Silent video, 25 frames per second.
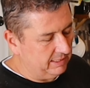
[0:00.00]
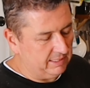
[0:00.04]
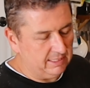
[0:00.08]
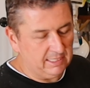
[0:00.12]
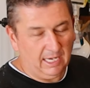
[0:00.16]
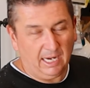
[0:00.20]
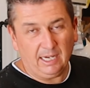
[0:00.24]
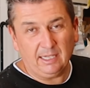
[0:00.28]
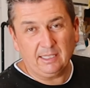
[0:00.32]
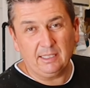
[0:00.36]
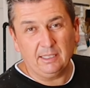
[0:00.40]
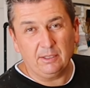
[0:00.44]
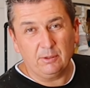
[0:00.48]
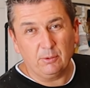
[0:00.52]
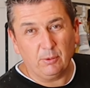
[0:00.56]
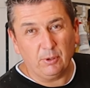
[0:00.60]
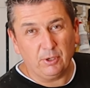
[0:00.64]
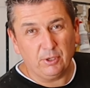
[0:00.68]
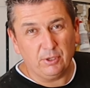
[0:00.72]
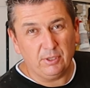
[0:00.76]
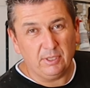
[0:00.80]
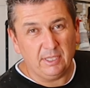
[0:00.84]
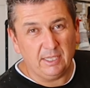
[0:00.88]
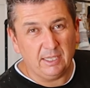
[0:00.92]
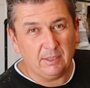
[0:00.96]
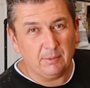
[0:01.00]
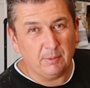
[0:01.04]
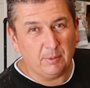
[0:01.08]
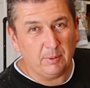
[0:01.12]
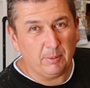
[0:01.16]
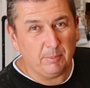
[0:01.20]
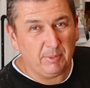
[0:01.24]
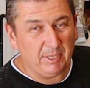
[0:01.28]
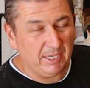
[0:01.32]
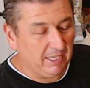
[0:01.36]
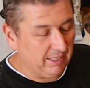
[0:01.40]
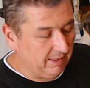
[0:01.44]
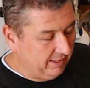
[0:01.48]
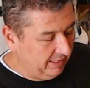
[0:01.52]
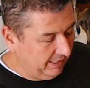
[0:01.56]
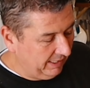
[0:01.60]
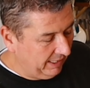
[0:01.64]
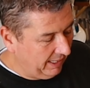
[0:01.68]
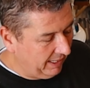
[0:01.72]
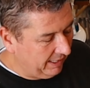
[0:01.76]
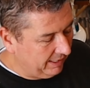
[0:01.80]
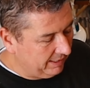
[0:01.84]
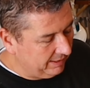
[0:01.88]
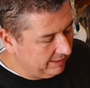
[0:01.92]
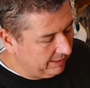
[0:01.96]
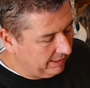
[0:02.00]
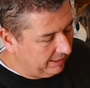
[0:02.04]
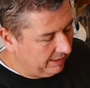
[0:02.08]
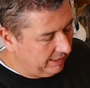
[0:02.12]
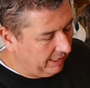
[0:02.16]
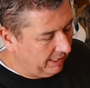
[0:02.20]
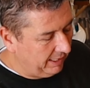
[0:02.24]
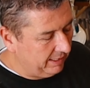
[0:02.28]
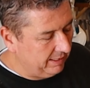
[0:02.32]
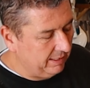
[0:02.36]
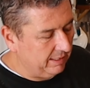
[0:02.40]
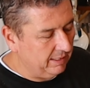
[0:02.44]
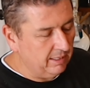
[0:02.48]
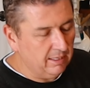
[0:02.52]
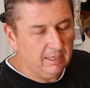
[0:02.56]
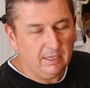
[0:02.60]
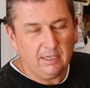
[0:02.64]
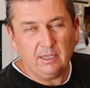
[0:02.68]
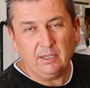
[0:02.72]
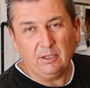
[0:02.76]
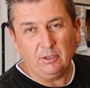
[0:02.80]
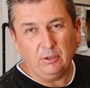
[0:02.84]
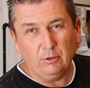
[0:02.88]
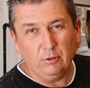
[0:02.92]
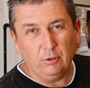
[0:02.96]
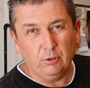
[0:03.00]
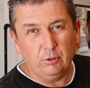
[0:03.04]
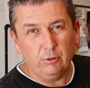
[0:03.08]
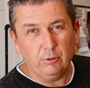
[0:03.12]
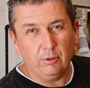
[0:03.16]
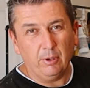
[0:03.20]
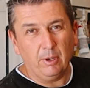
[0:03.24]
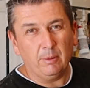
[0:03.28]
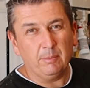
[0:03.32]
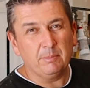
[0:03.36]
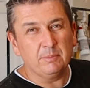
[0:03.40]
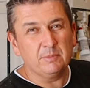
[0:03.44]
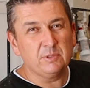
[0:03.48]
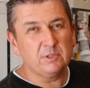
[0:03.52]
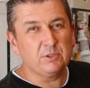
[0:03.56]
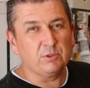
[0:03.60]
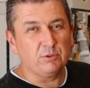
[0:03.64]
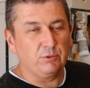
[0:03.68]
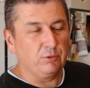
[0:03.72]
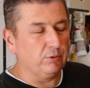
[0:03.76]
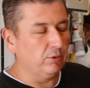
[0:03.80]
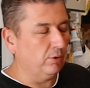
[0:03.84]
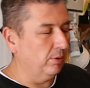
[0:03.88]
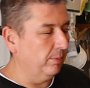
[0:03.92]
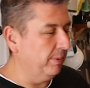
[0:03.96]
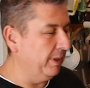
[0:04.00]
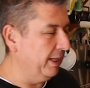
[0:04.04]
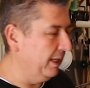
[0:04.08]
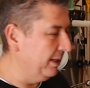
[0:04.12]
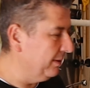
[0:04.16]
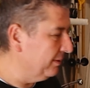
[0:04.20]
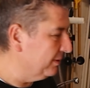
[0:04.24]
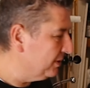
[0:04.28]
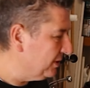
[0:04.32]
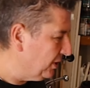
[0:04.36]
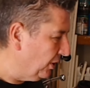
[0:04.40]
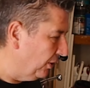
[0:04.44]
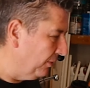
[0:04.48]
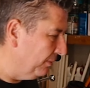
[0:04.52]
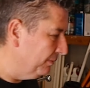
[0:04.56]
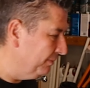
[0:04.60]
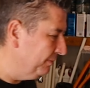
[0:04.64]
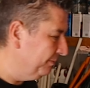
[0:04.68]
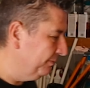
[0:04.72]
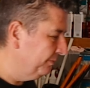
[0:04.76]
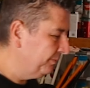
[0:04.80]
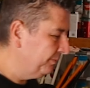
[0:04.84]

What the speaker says: exactly to where you need them to be at the end, and then glue them, screw them in. So